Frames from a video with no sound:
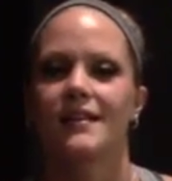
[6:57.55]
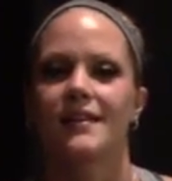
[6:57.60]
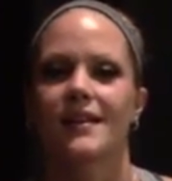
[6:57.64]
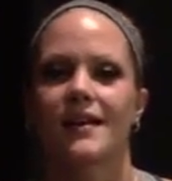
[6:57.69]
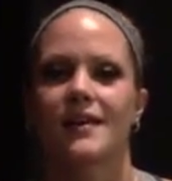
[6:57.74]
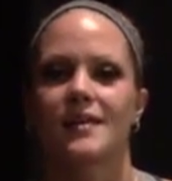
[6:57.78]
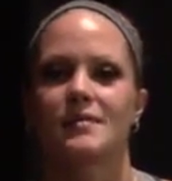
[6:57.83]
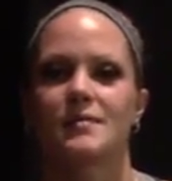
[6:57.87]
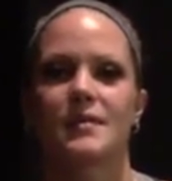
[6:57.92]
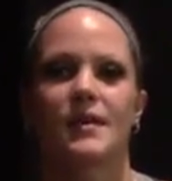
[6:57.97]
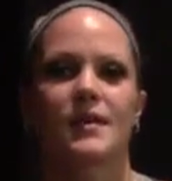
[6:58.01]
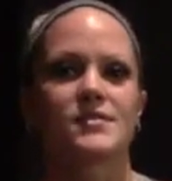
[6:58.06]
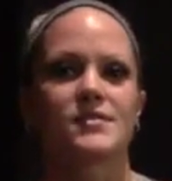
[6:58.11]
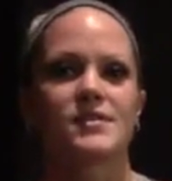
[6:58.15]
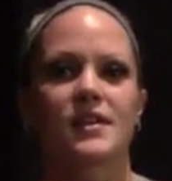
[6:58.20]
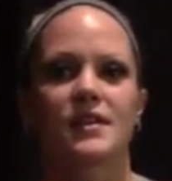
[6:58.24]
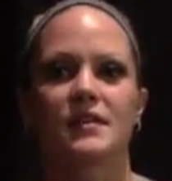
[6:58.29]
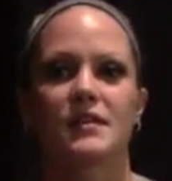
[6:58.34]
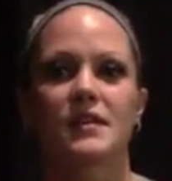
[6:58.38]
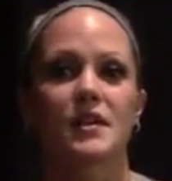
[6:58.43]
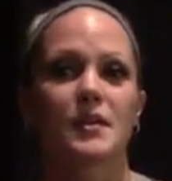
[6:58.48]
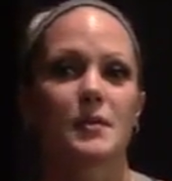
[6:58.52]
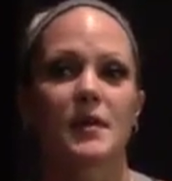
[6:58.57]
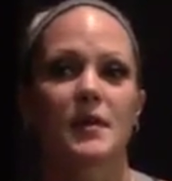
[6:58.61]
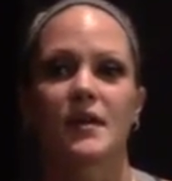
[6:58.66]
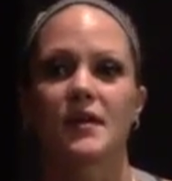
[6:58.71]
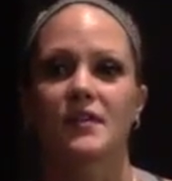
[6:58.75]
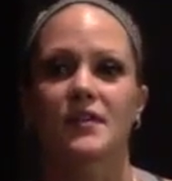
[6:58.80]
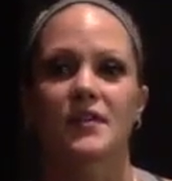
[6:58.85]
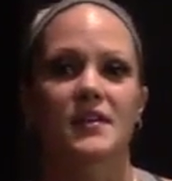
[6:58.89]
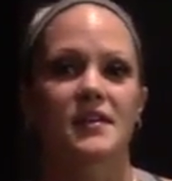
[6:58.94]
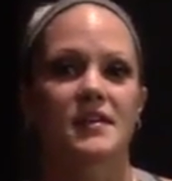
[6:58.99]
That gives a little bit
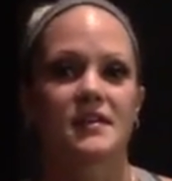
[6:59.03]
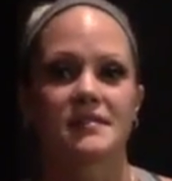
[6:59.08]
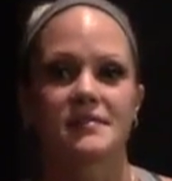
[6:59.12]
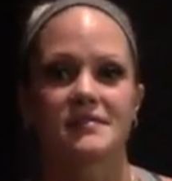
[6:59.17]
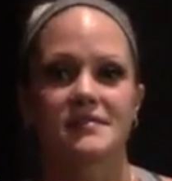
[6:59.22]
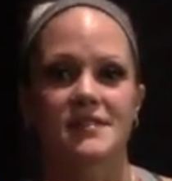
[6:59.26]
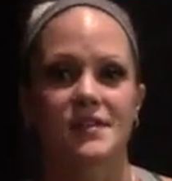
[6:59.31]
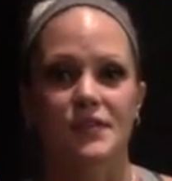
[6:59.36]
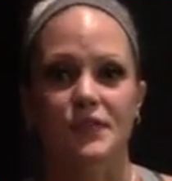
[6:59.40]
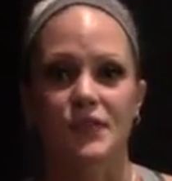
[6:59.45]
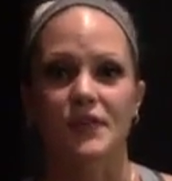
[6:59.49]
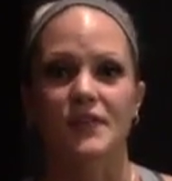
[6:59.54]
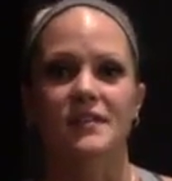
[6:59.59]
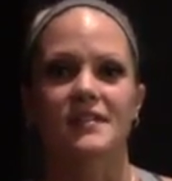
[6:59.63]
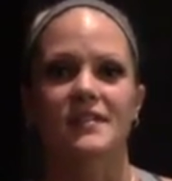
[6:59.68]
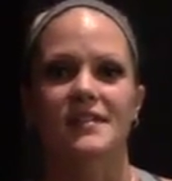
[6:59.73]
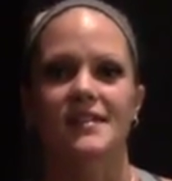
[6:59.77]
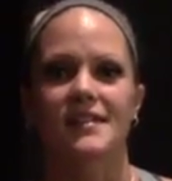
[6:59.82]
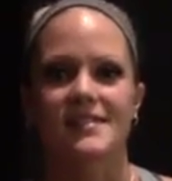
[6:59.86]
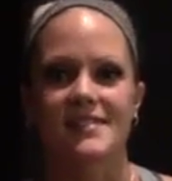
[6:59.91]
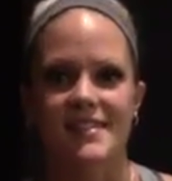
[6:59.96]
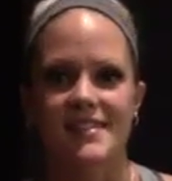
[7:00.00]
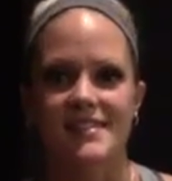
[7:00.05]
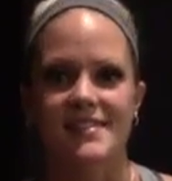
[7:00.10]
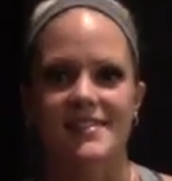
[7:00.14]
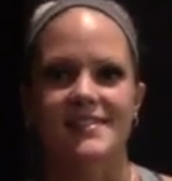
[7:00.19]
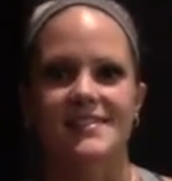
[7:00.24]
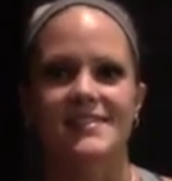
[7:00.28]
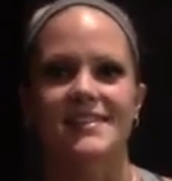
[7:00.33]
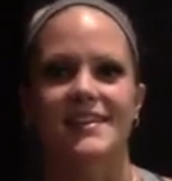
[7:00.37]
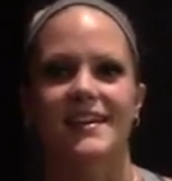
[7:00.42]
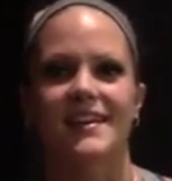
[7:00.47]
of different
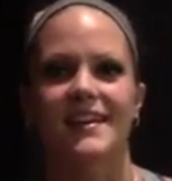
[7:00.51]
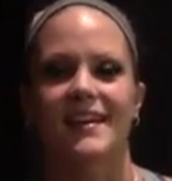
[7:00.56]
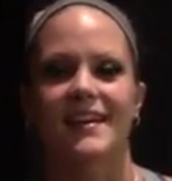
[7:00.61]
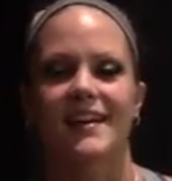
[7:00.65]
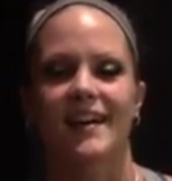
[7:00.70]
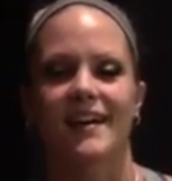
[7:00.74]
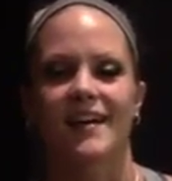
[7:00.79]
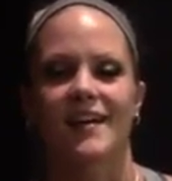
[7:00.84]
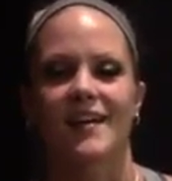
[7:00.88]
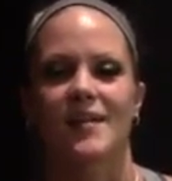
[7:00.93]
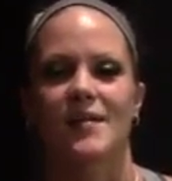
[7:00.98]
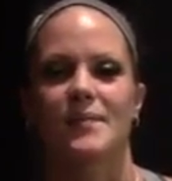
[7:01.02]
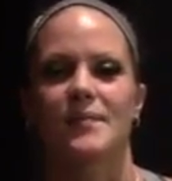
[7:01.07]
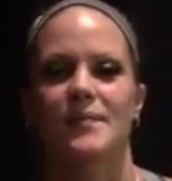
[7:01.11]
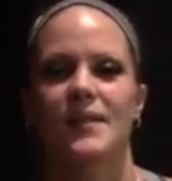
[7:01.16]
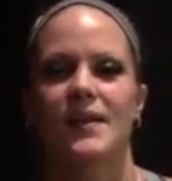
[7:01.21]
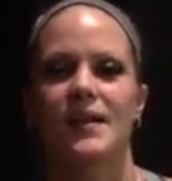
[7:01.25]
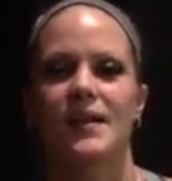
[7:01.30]
consistency. That